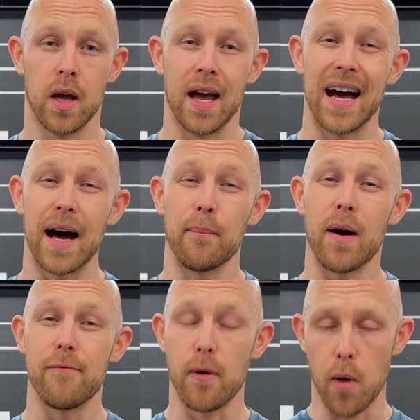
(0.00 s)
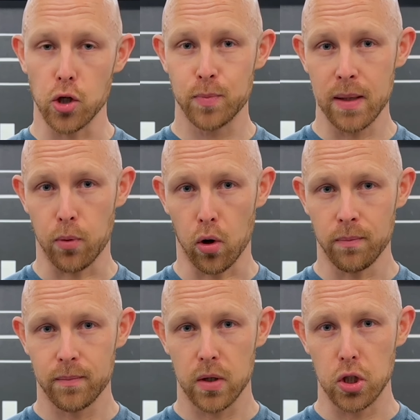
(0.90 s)
Um, for most
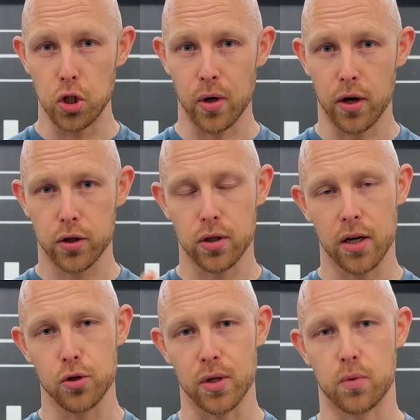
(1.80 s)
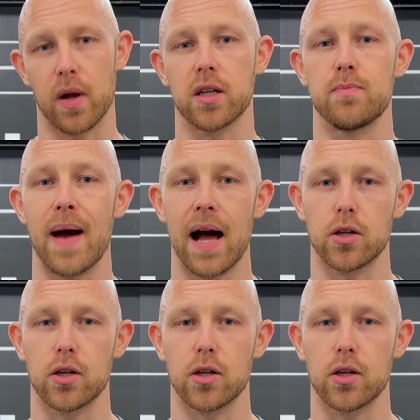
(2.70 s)
people, you're not going to do as well as Mal.